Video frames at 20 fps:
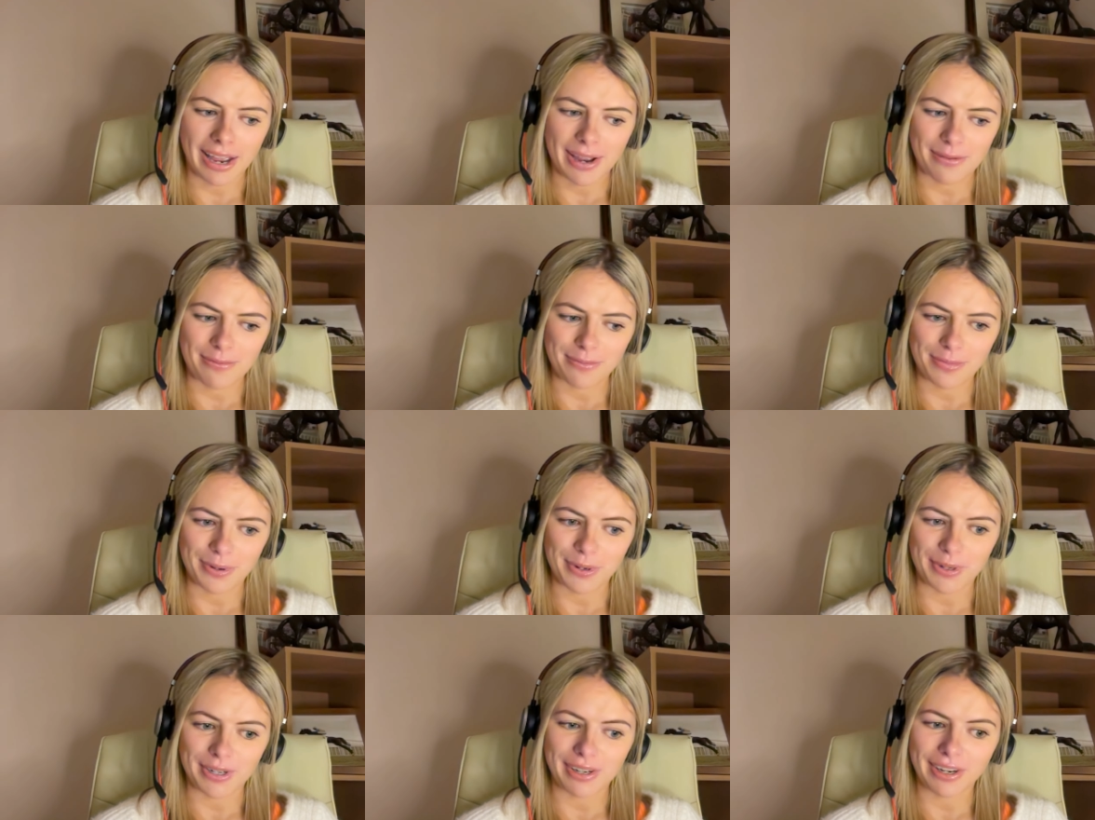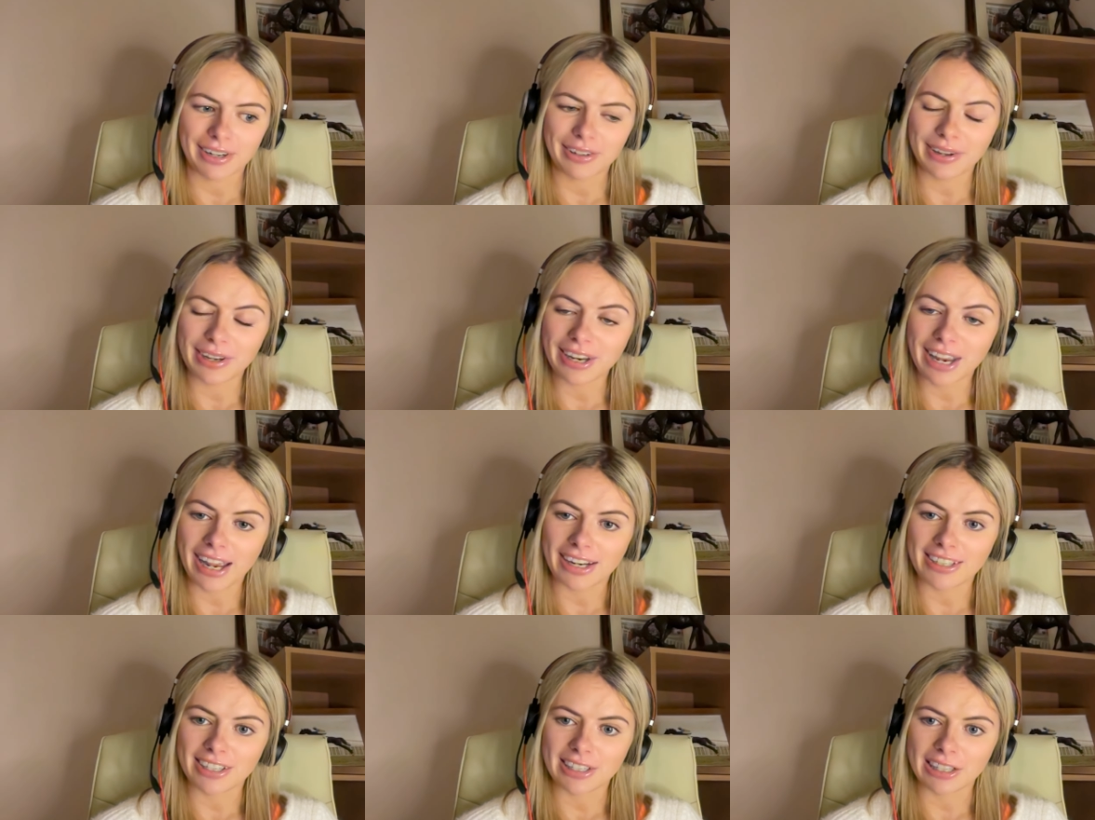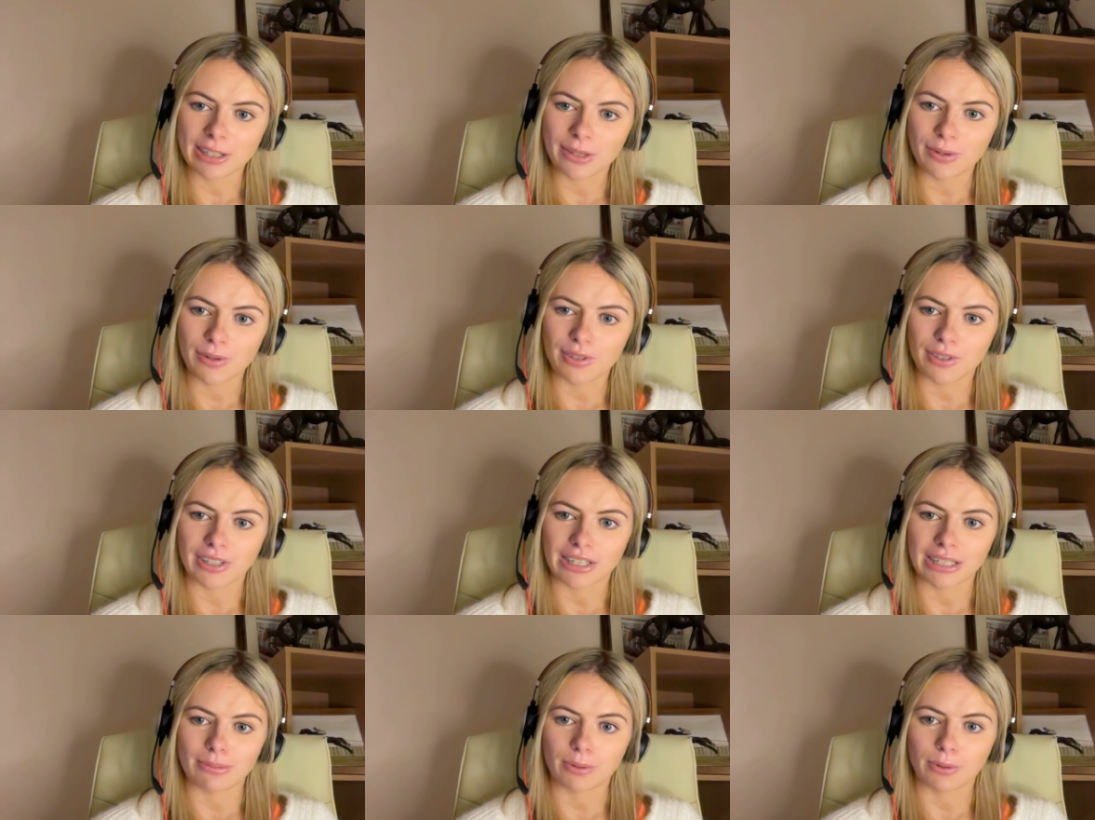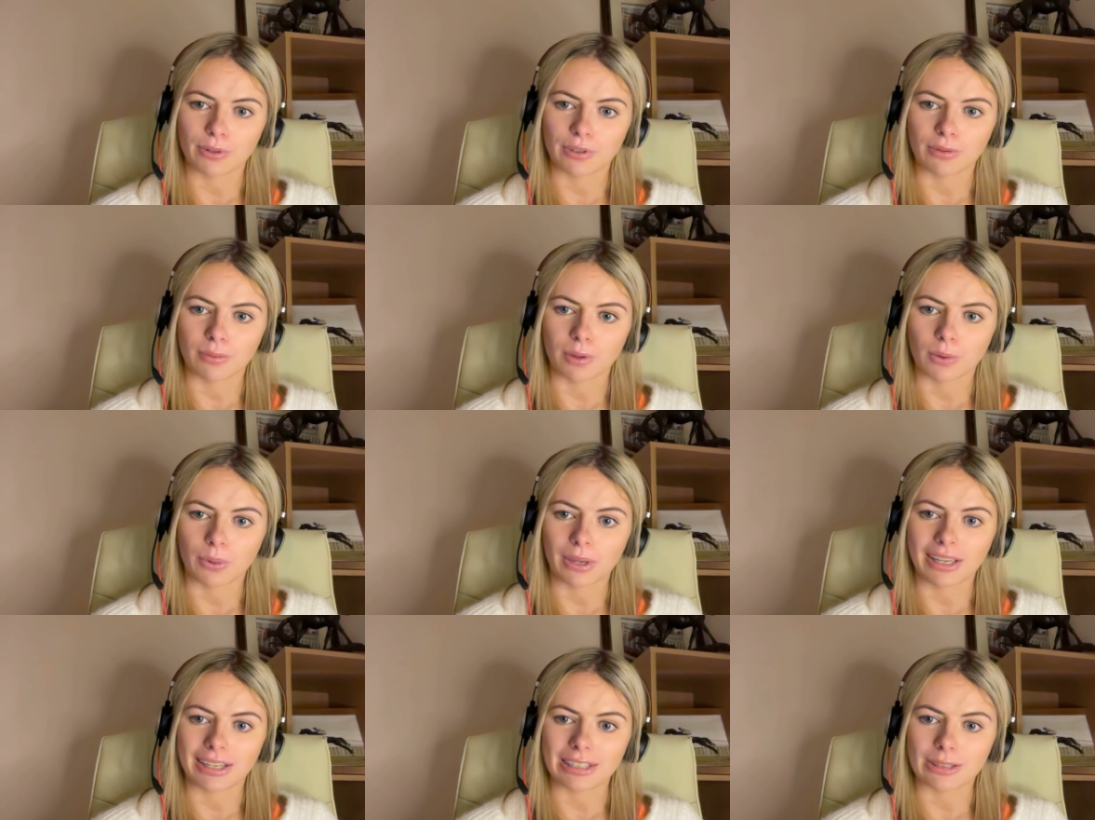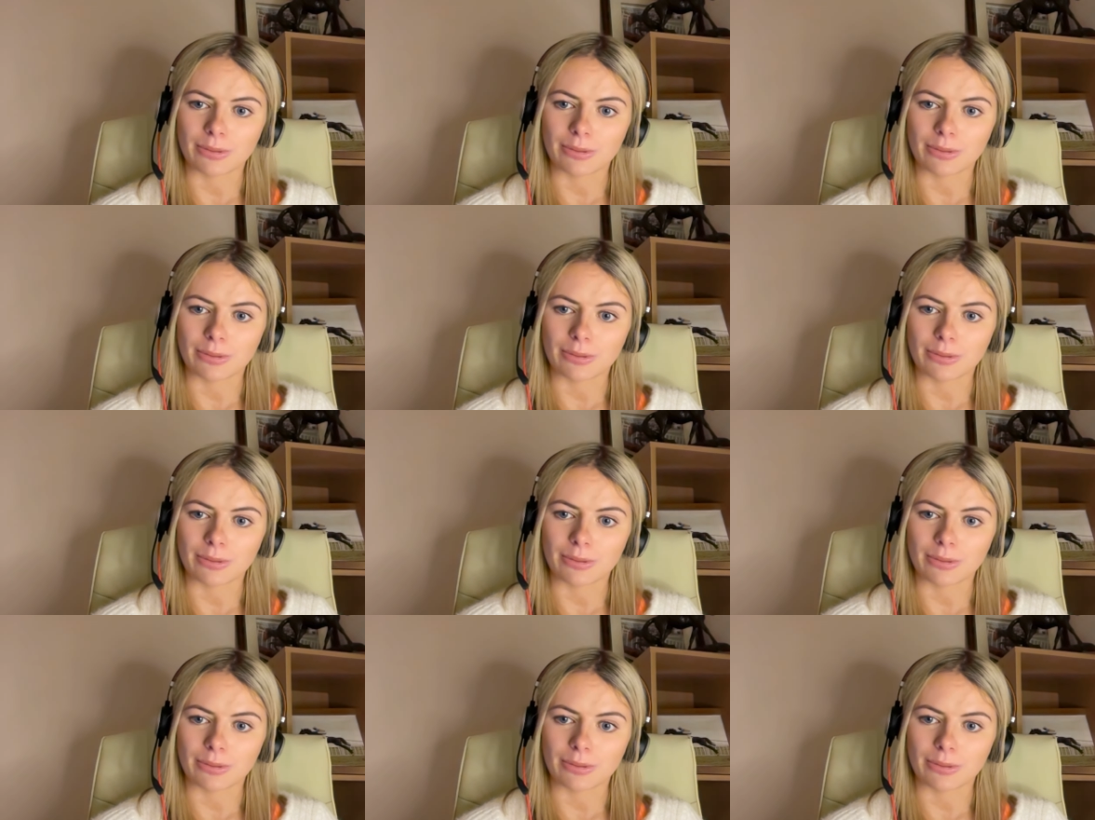Um, but like an eye catching loser, I suppose, from the week as